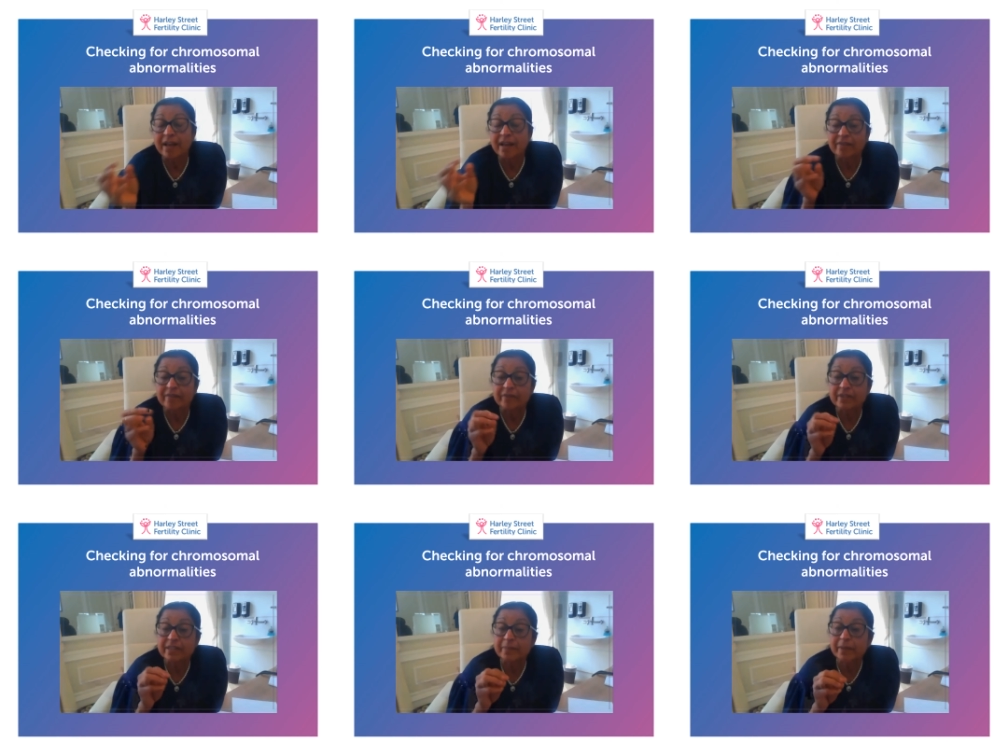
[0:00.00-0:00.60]

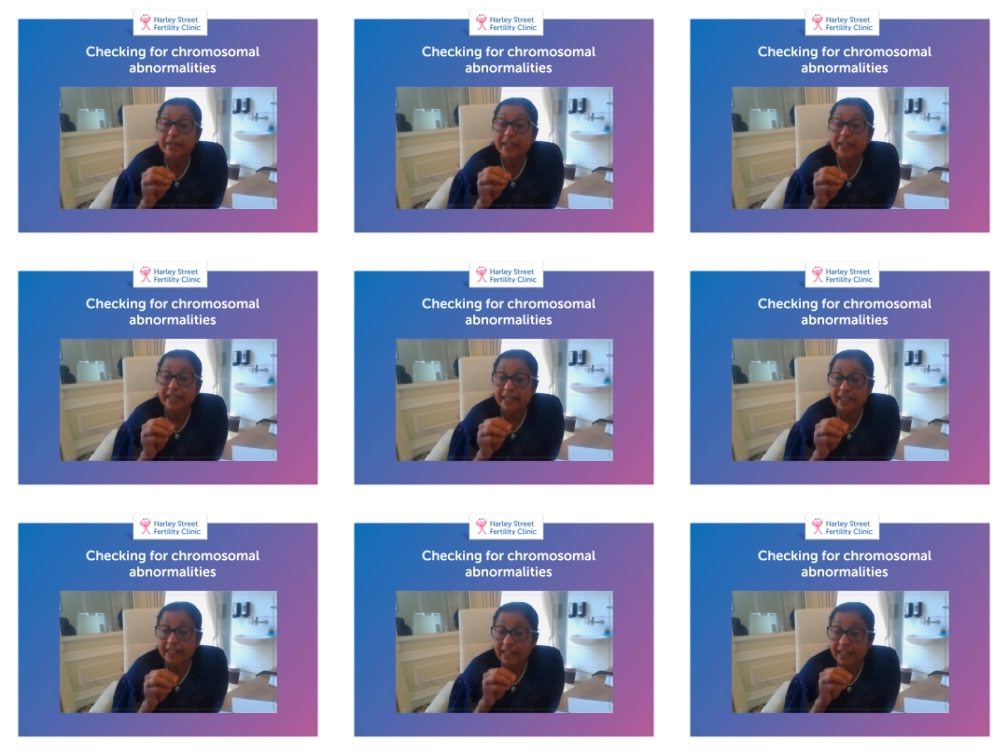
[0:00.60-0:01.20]
Similarly,
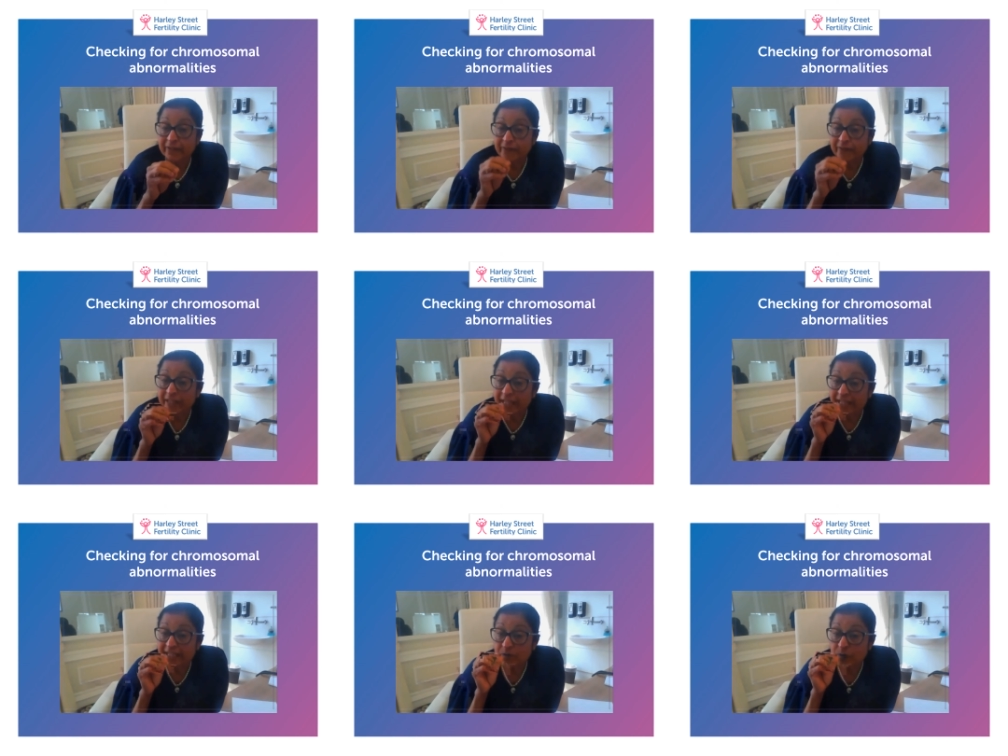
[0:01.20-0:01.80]
if there
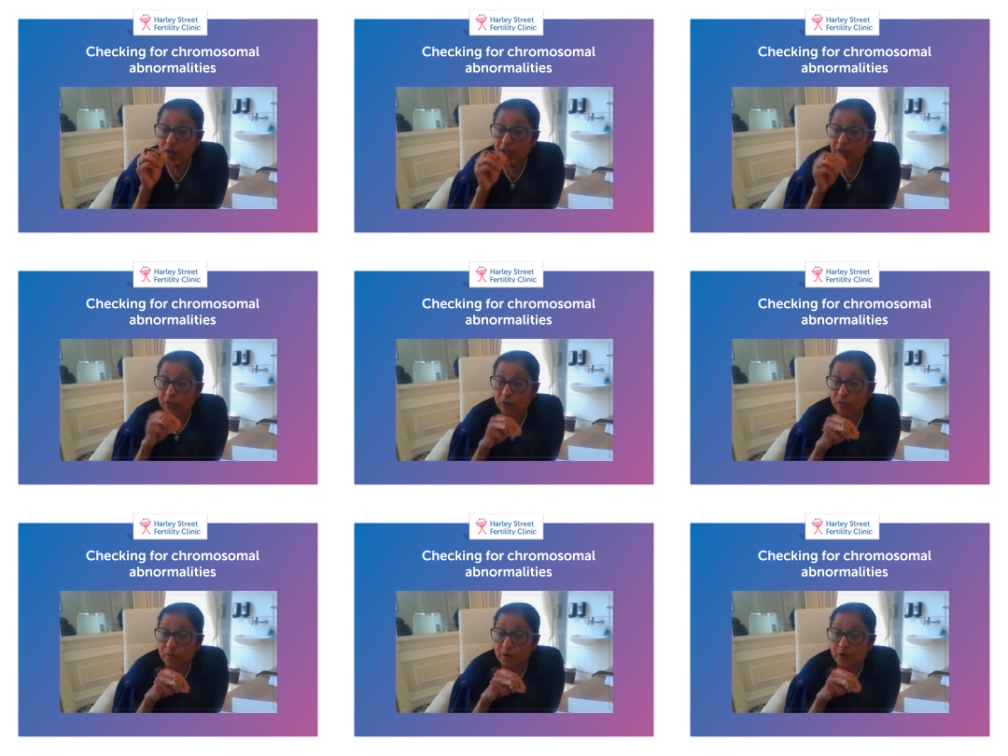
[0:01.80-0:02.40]
is one
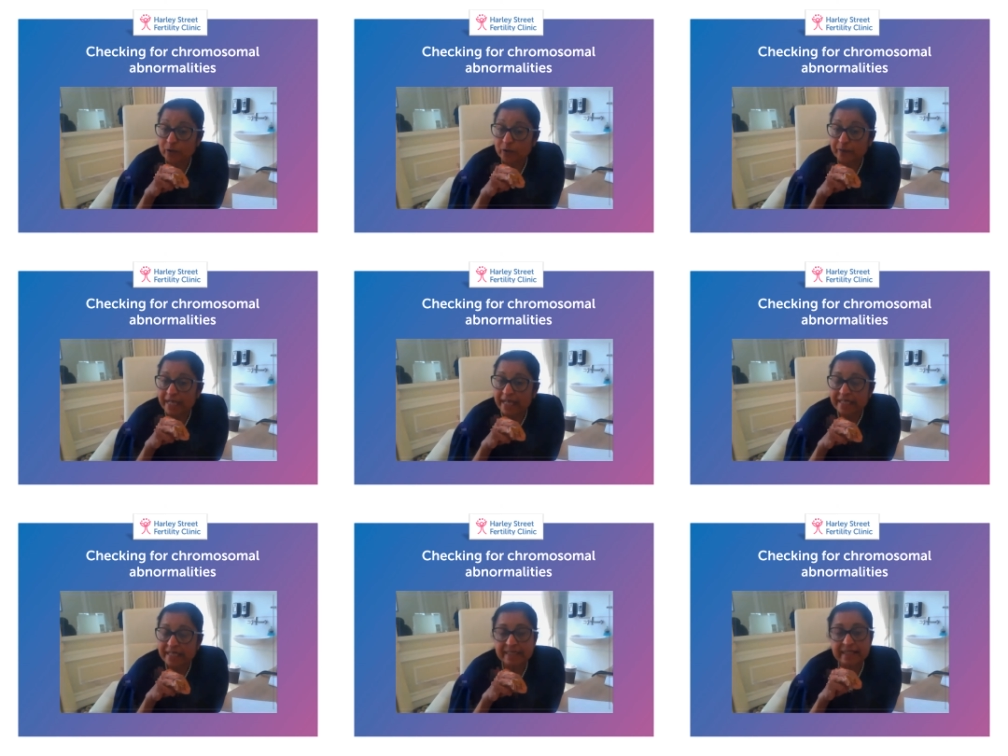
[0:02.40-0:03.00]
chromosome
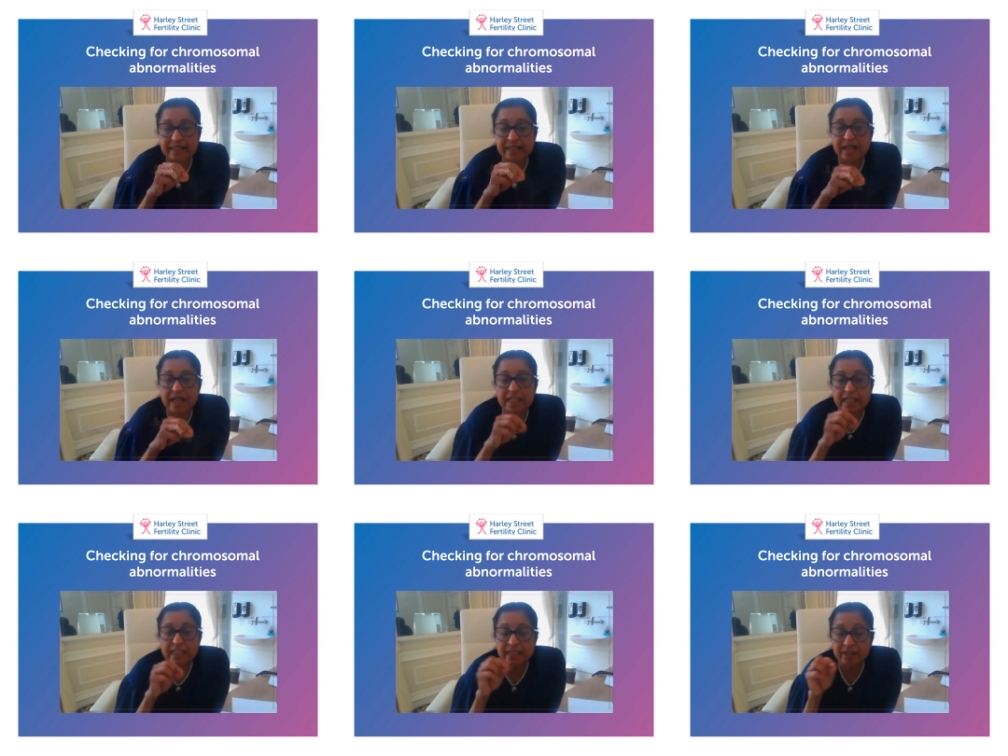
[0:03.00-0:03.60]
less in
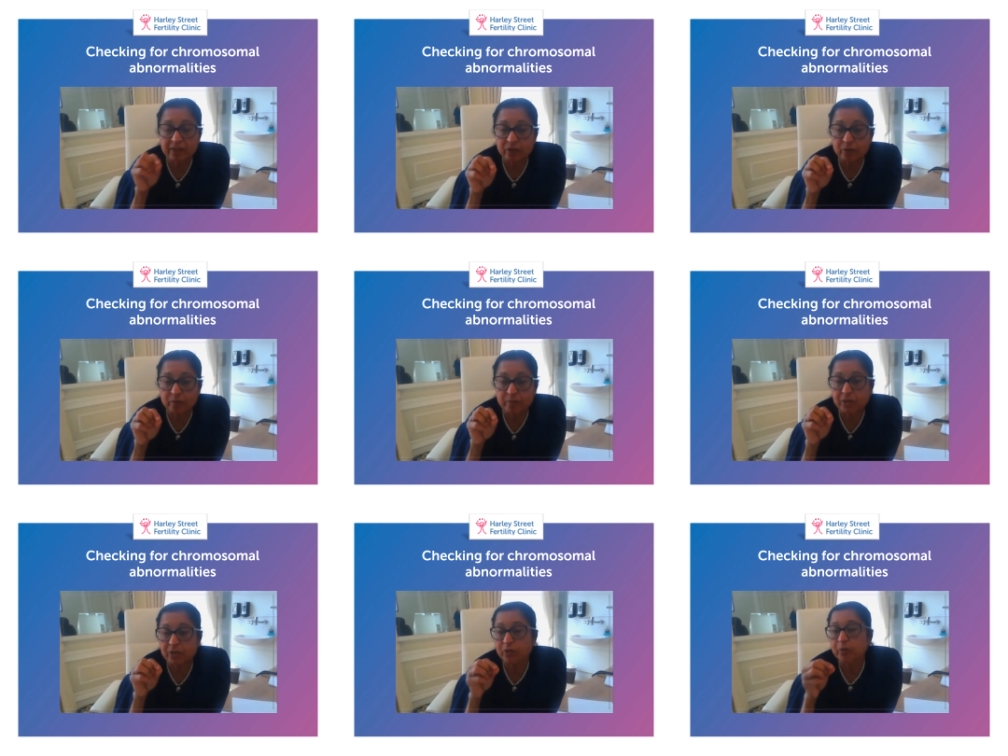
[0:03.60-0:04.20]
another
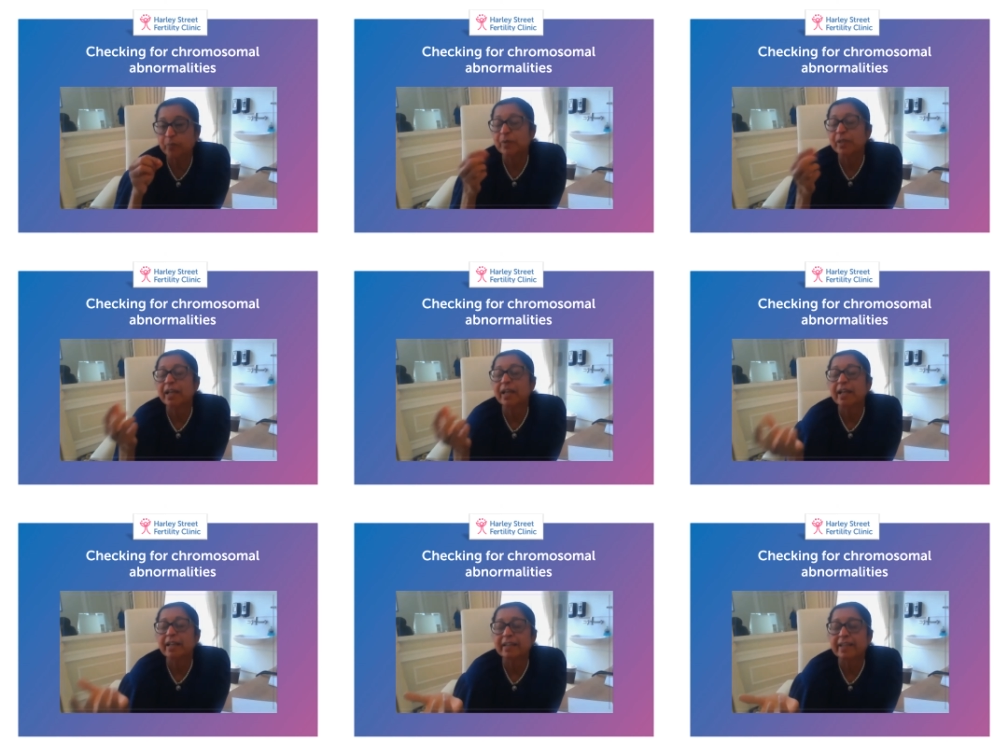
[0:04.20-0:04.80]
chromosome,
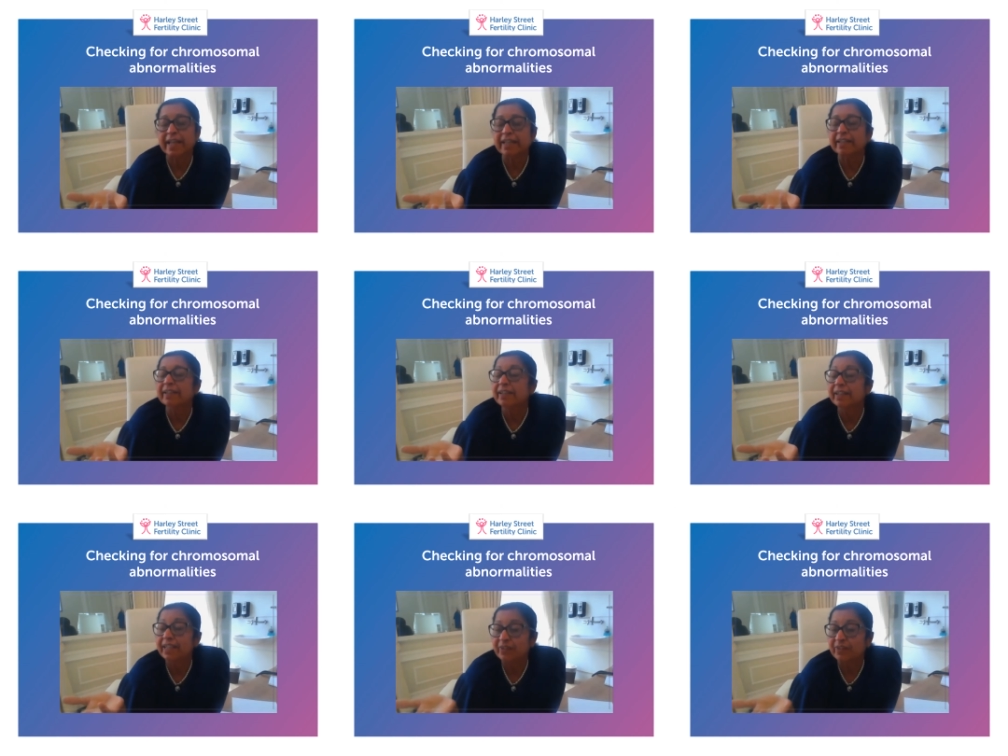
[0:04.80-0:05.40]
then
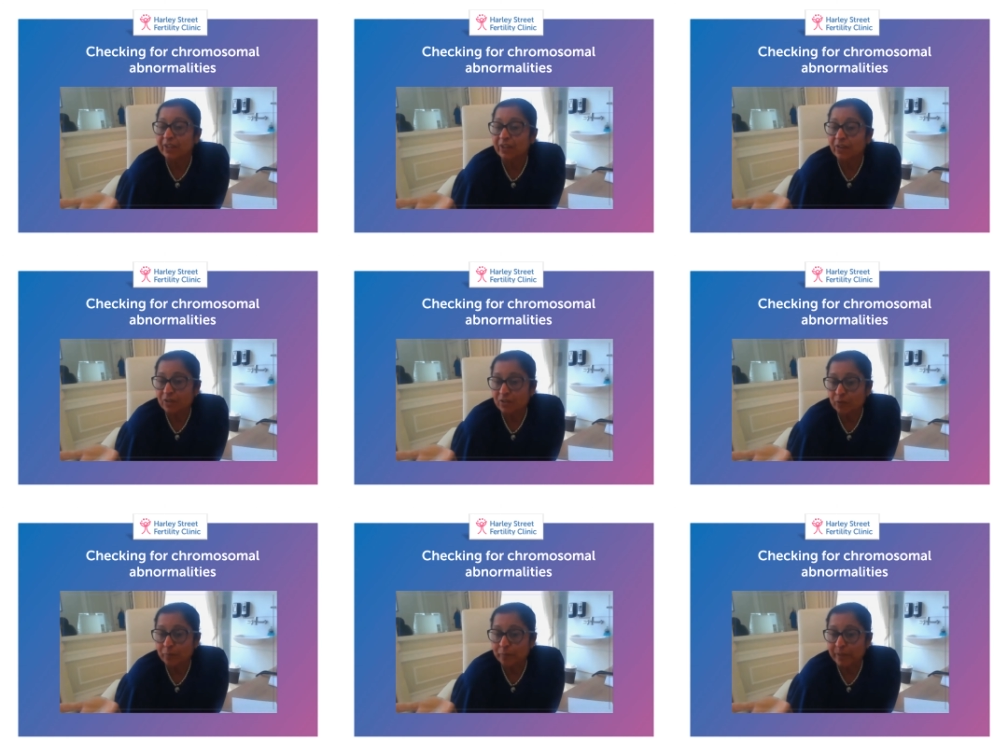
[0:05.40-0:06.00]
it will also
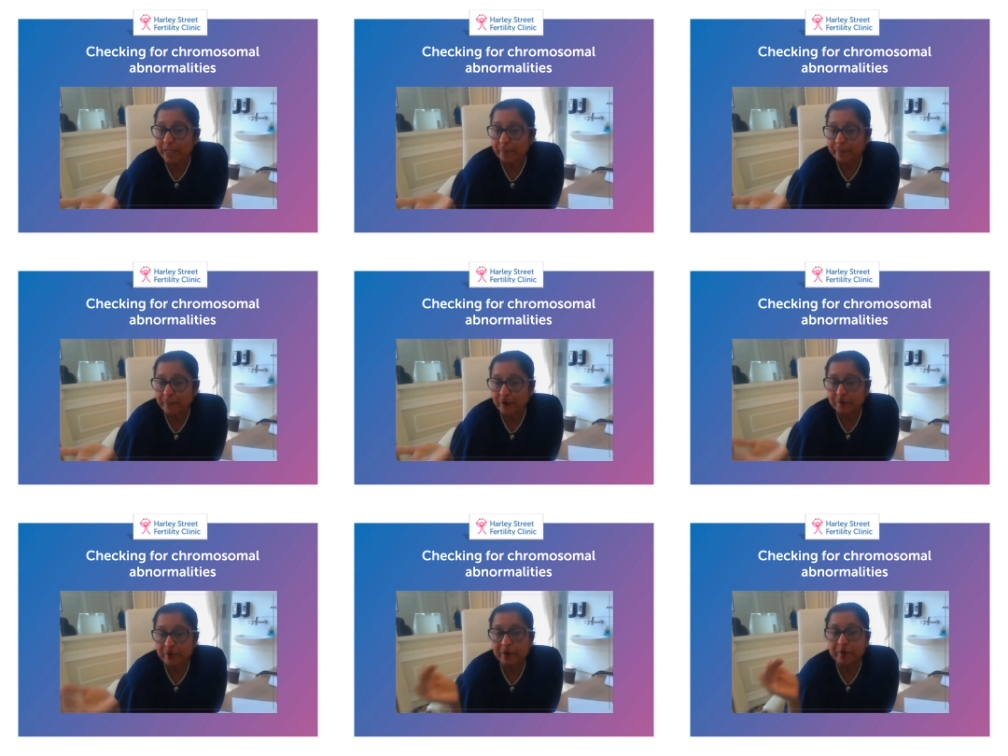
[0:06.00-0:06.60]
be a problem.